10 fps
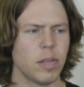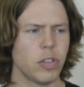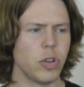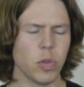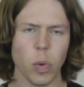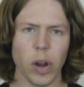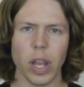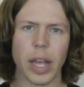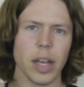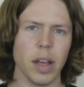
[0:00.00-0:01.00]
she was wearing
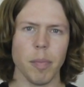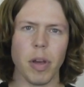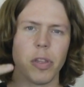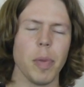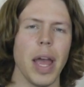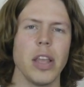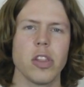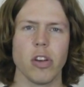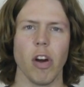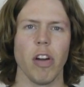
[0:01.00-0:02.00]
like a Muslim
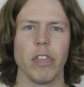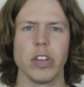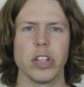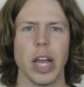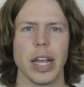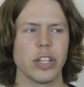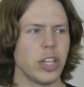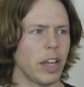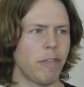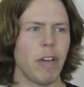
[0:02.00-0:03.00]
headscarf, and she I guess
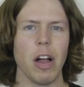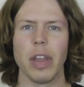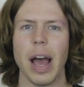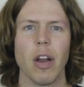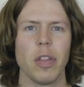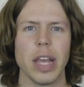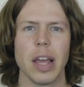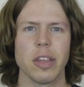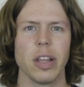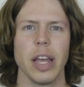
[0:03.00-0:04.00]
she like fell down on the
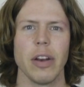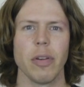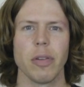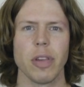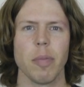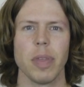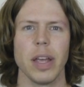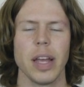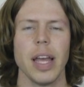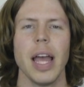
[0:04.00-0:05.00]
escalator or something,